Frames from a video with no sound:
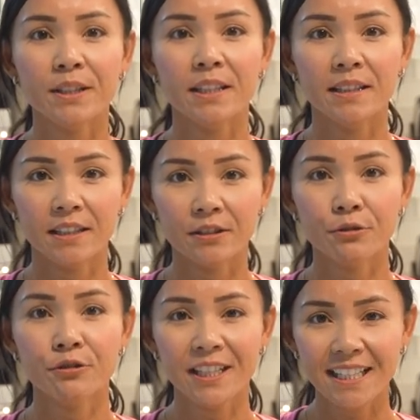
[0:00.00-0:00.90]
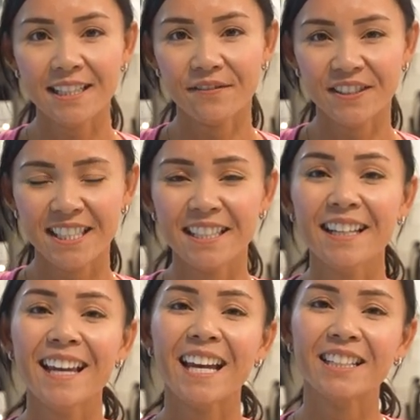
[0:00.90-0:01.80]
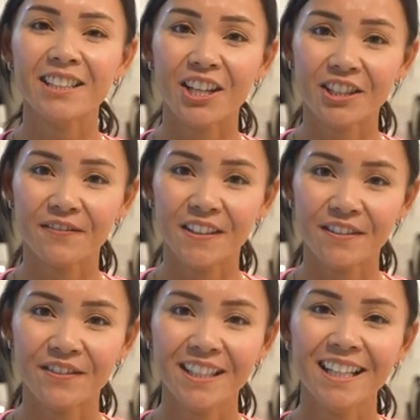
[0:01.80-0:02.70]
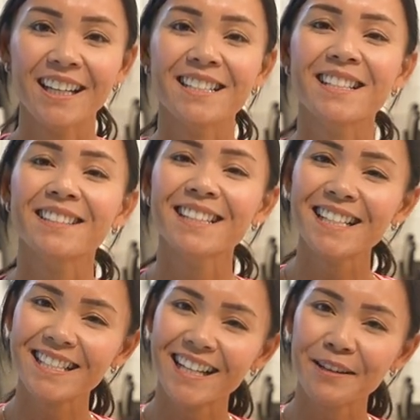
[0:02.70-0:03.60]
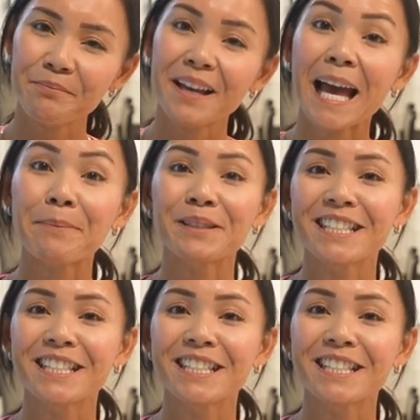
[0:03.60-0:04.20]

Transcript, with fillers: with a little creativity and a lot of love. Until next time, happy